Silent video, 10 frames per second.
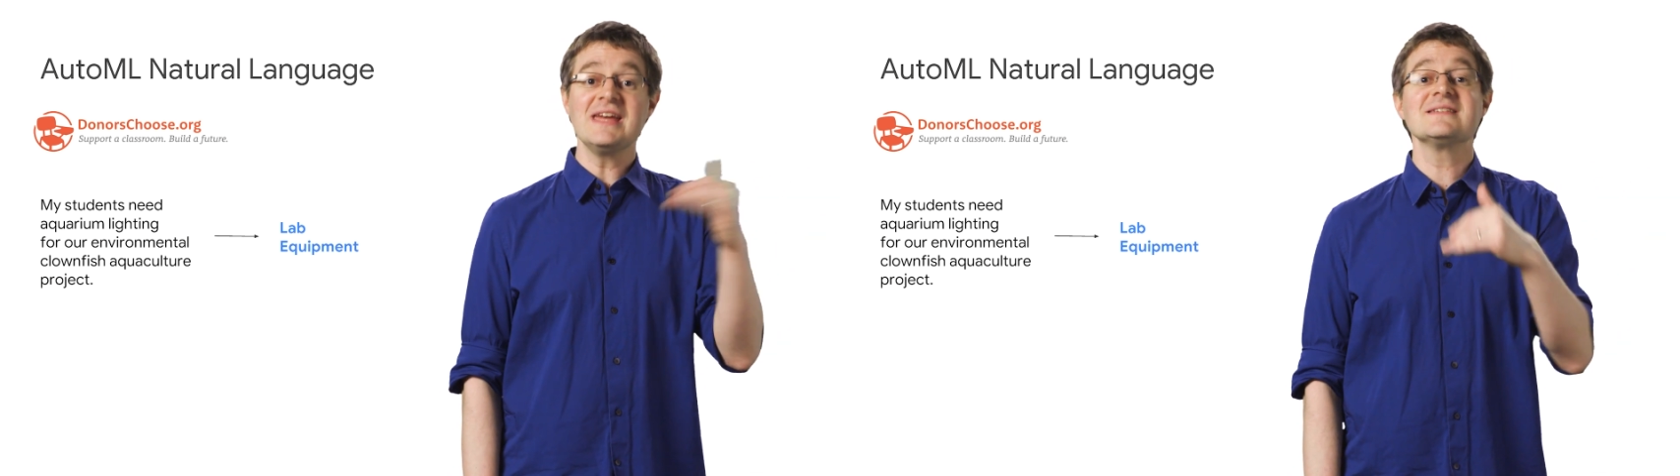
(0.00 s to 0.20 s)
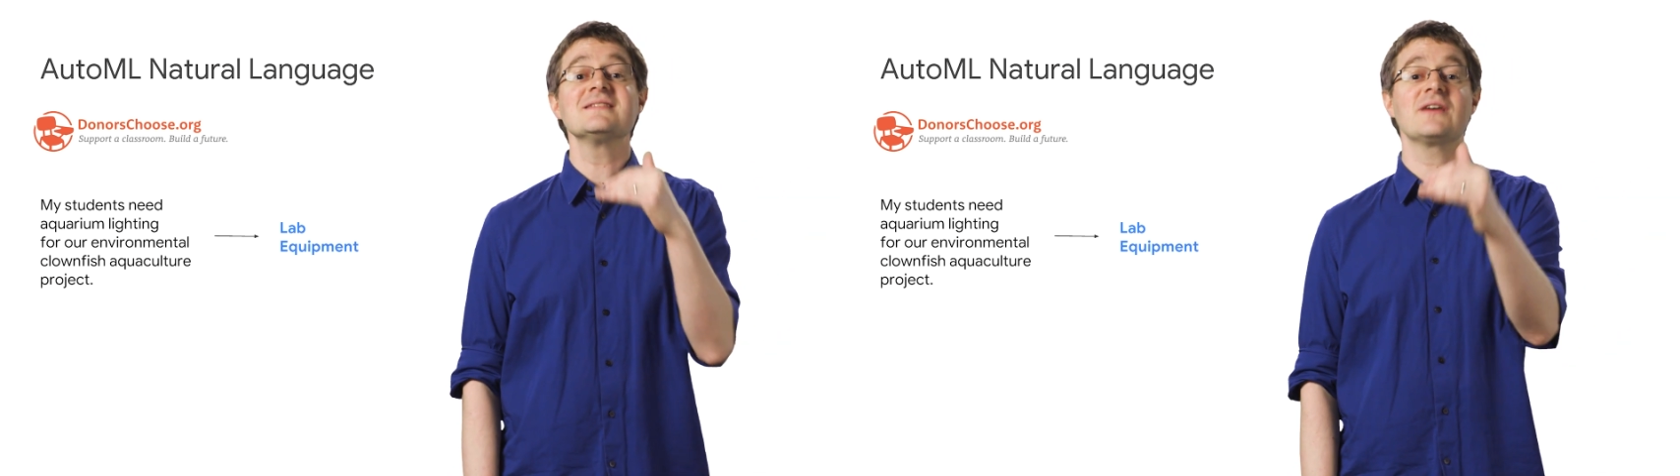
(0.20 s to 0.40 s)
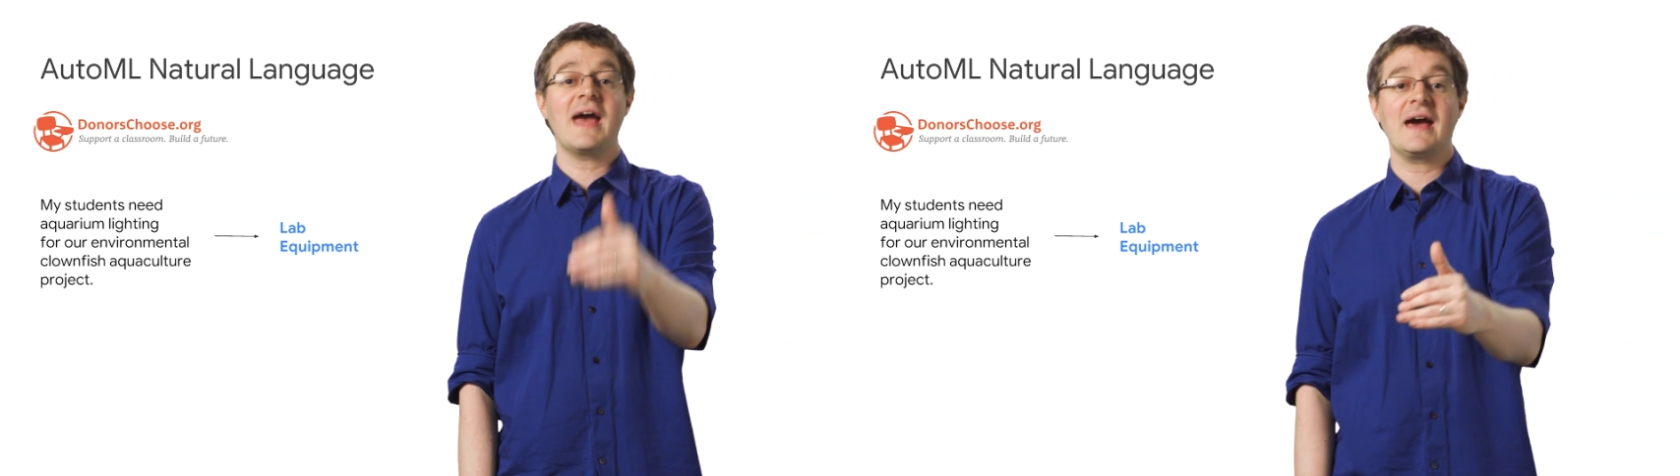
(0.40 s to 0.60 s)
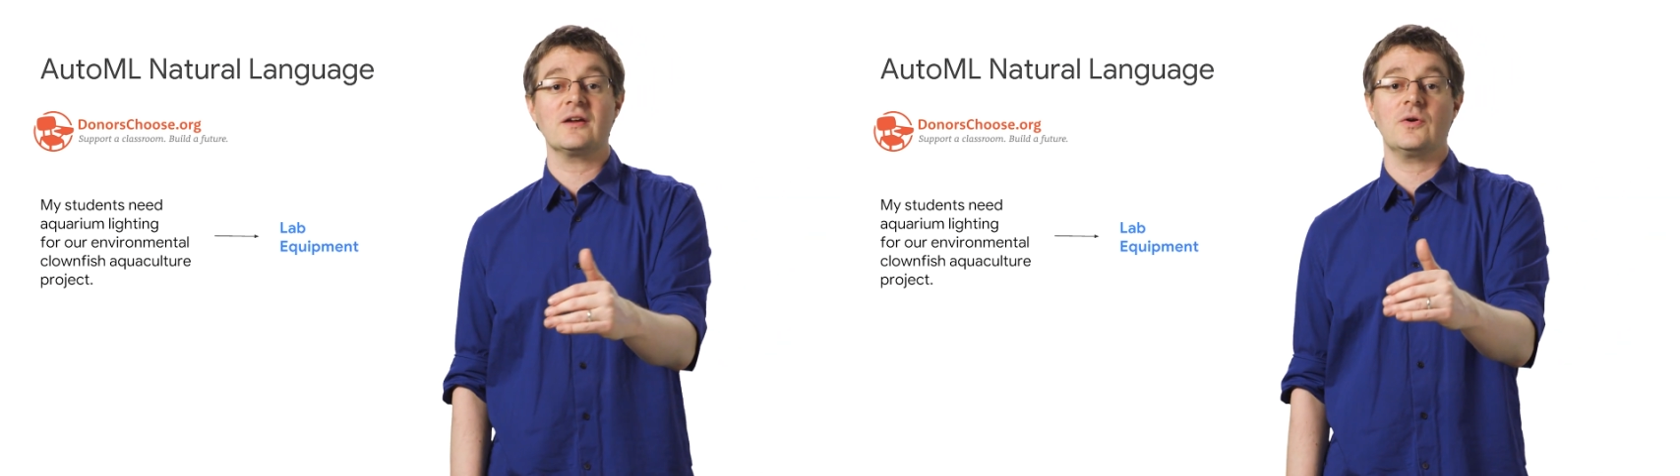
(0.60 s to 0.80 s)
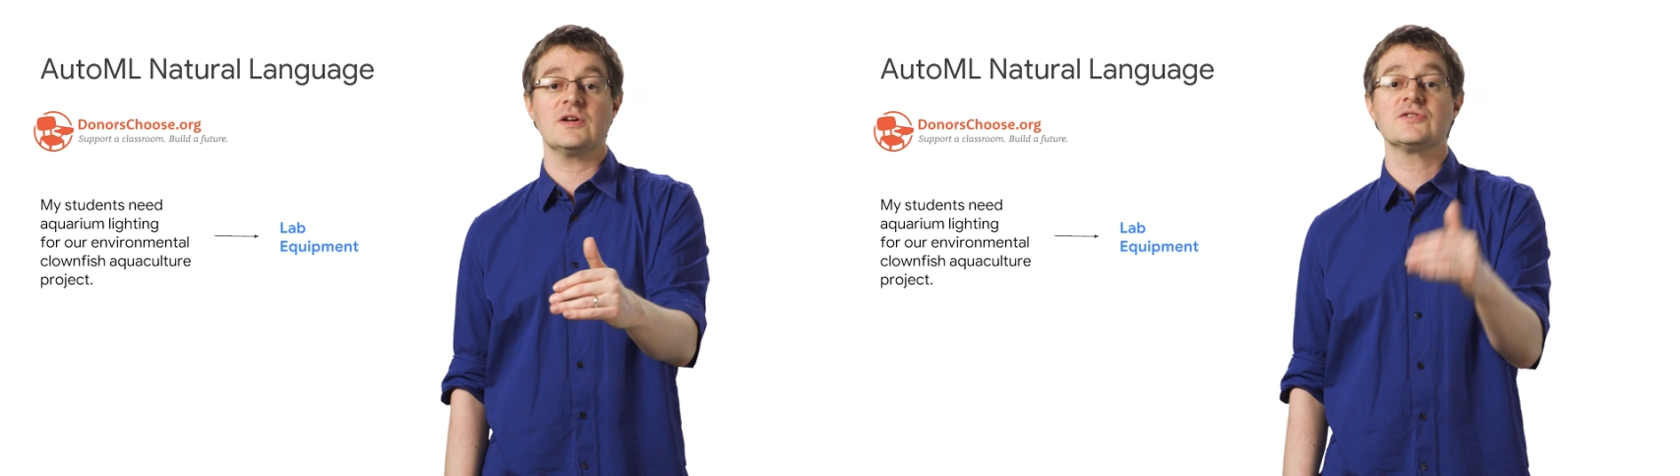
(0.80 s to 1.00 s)
into
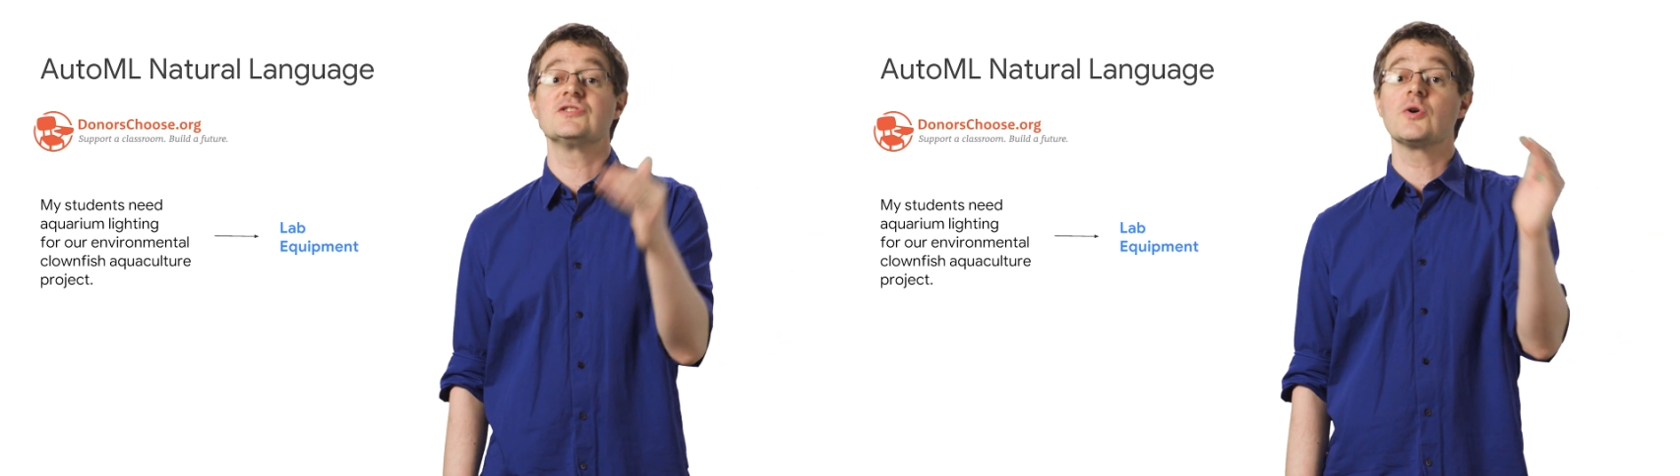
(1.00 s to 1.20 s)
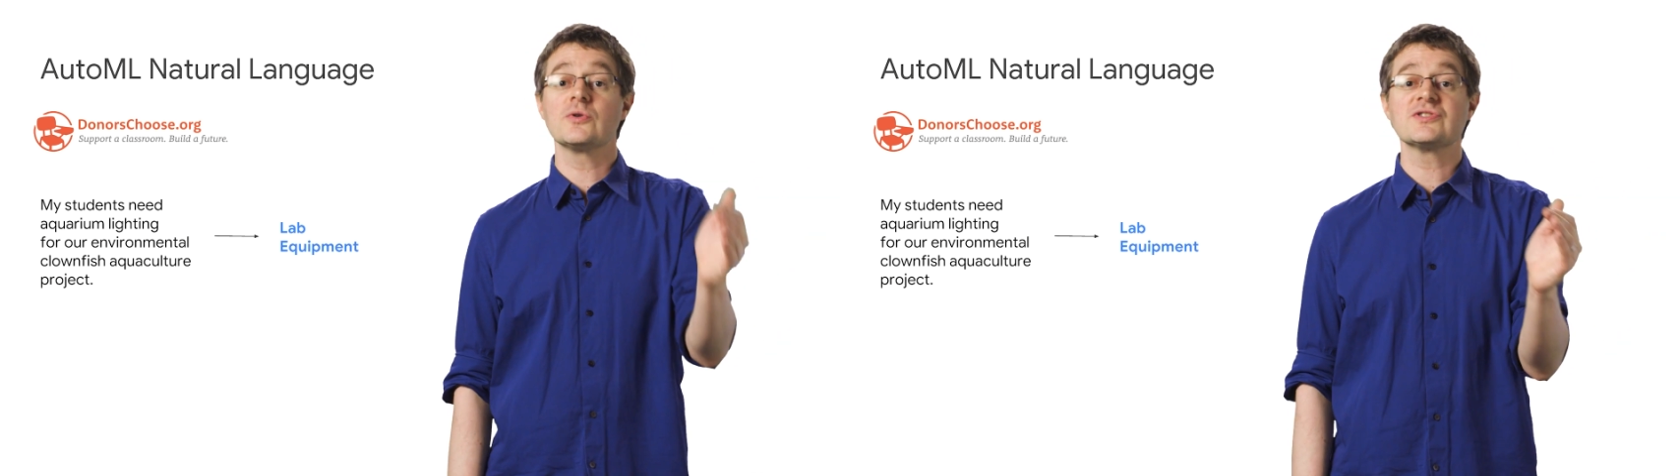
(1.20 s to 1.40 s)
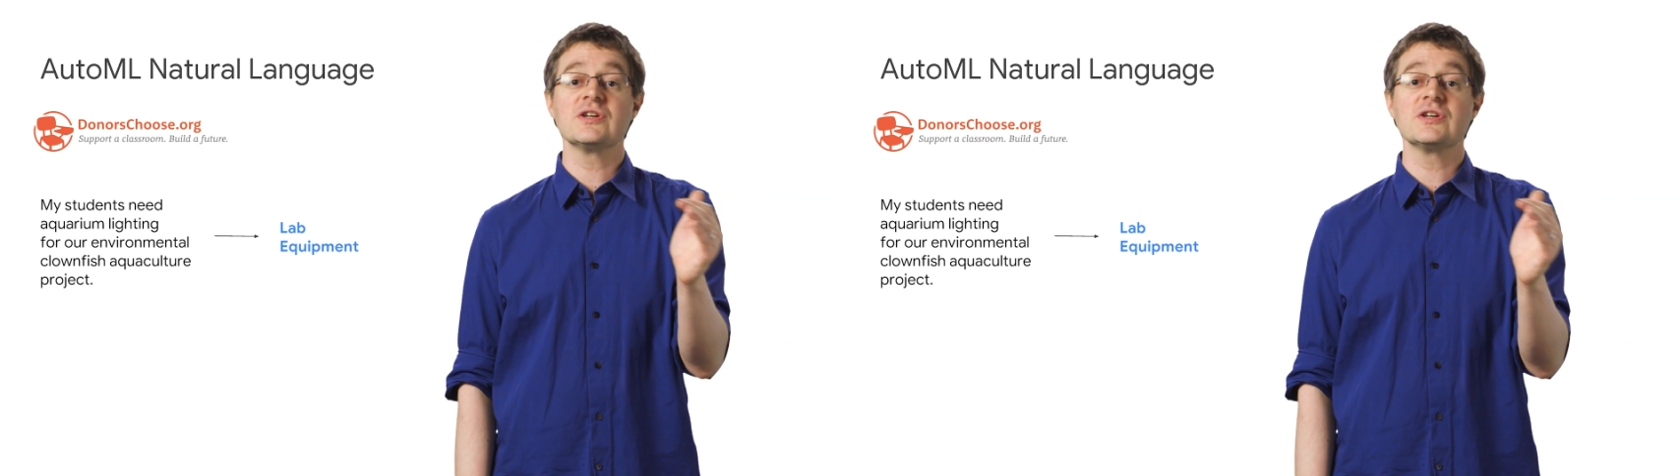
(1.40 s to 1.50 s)
categories so that donors